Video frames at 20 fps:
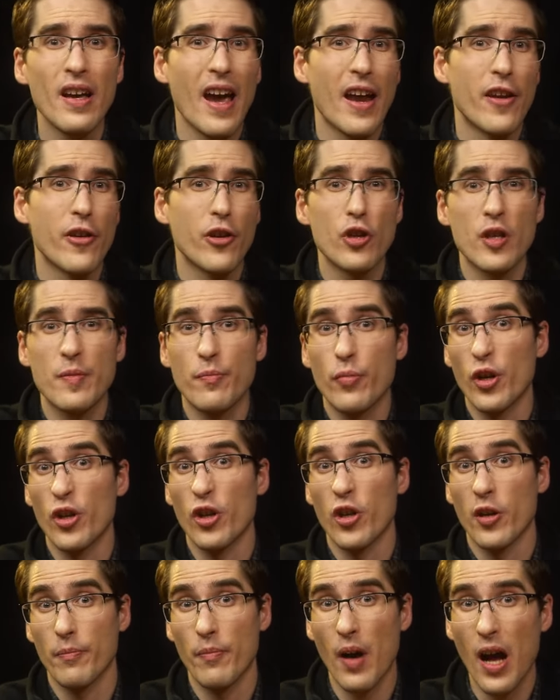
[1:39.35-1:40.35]
and you can just put it
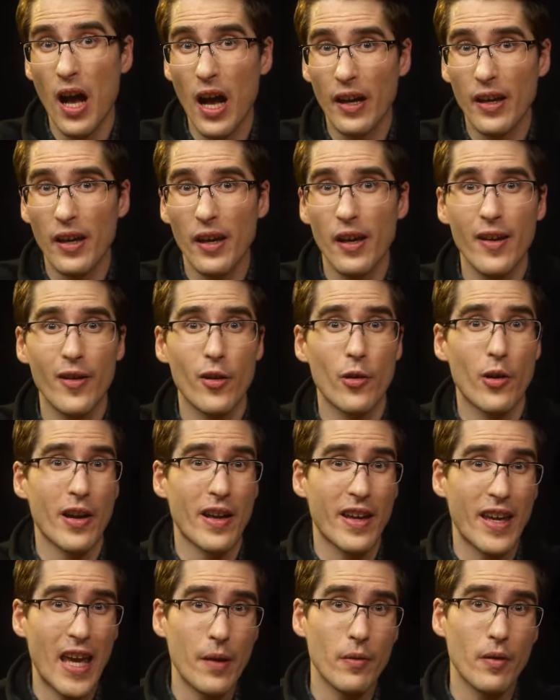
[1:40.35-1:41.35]
in your pocket or in a
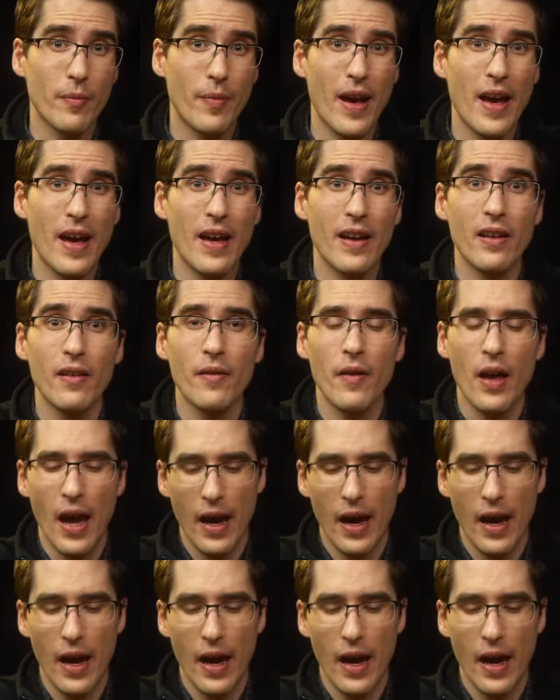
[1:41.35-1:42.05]
camera bag,